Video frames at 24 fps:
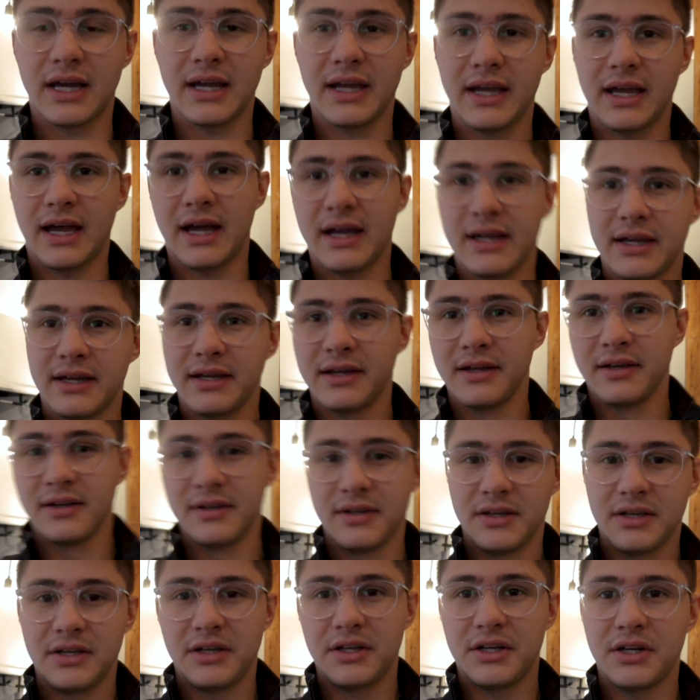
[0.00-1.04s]
I
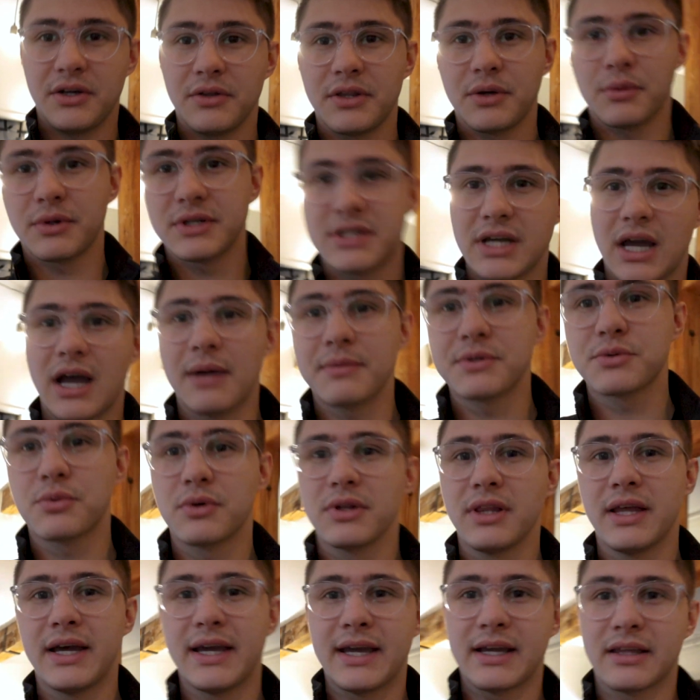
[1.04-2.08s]
you know, there were times
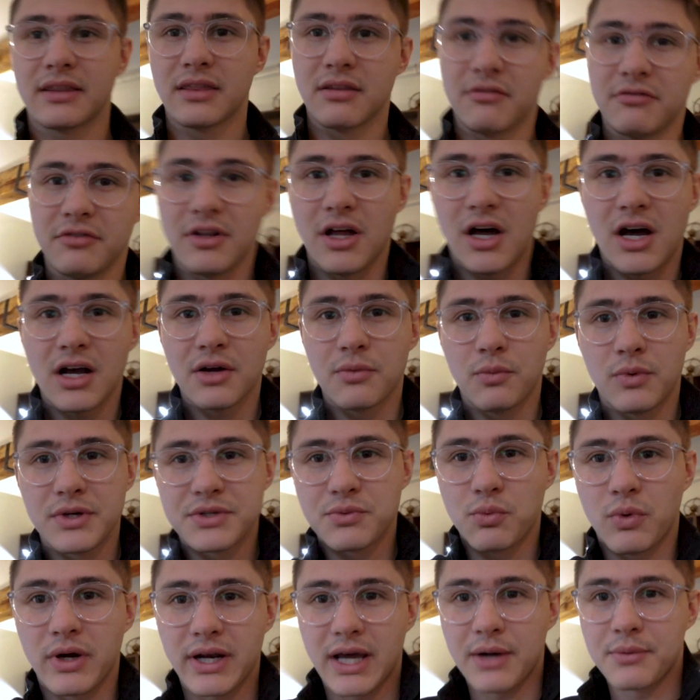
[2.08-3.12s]
where like the vlog was
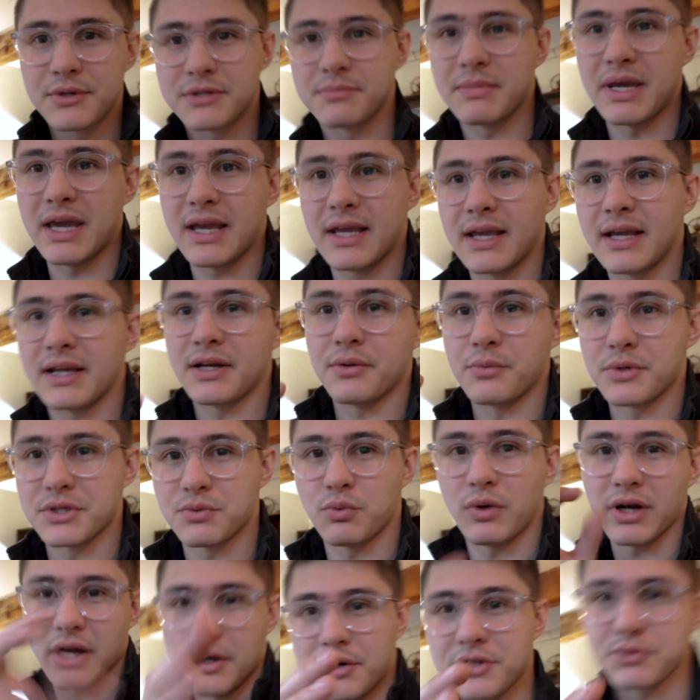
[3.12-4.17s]
what I was making and it was
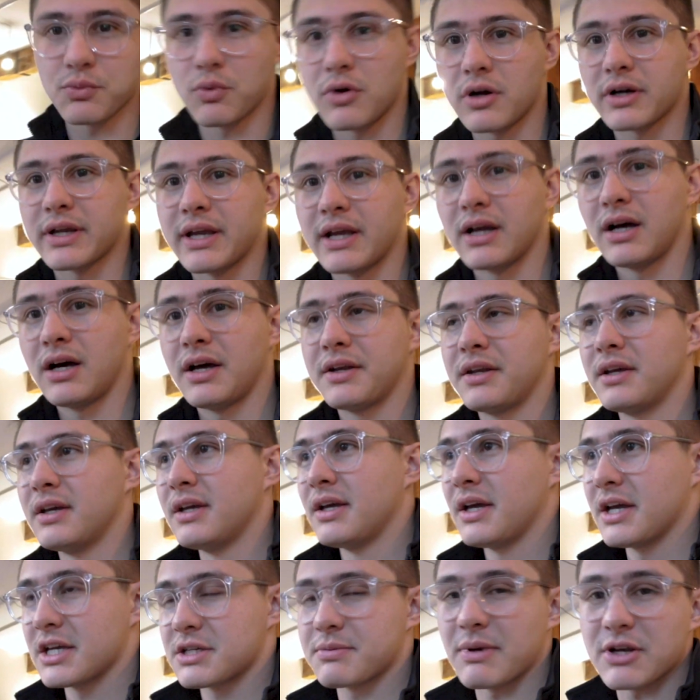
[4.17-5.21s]
what I was working on,
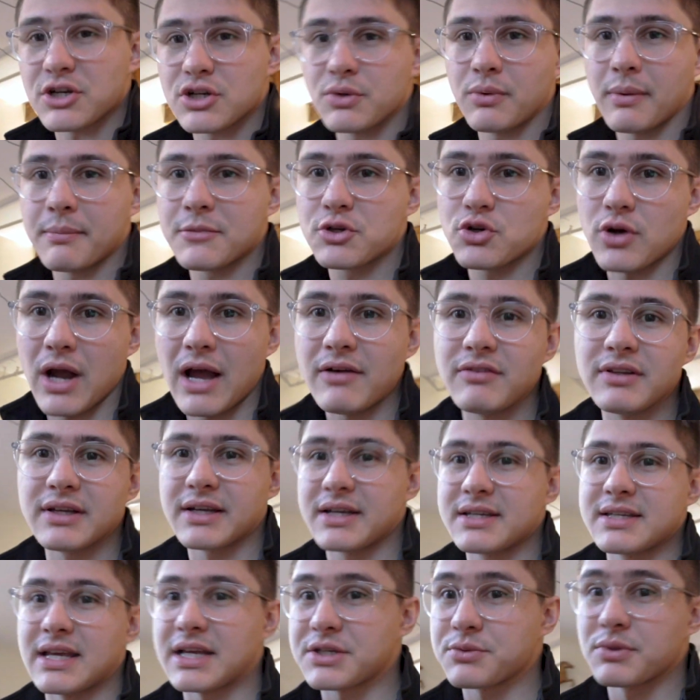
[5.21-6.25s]
especially when I'm traveling,
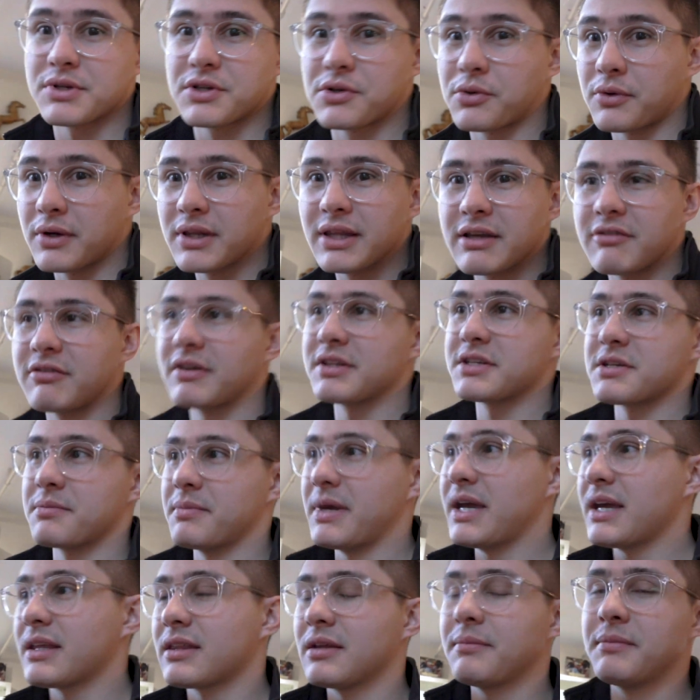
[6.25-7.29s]
because that's when it's really fun to
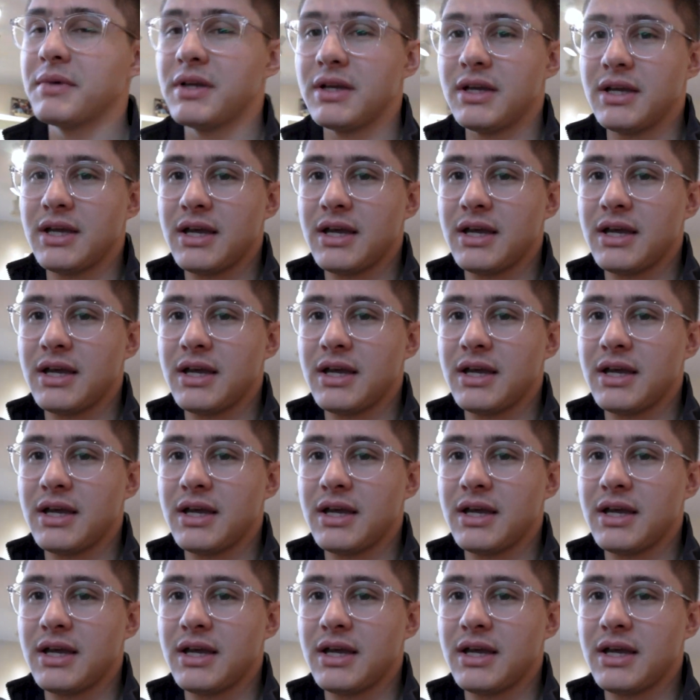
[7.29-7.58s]
make them.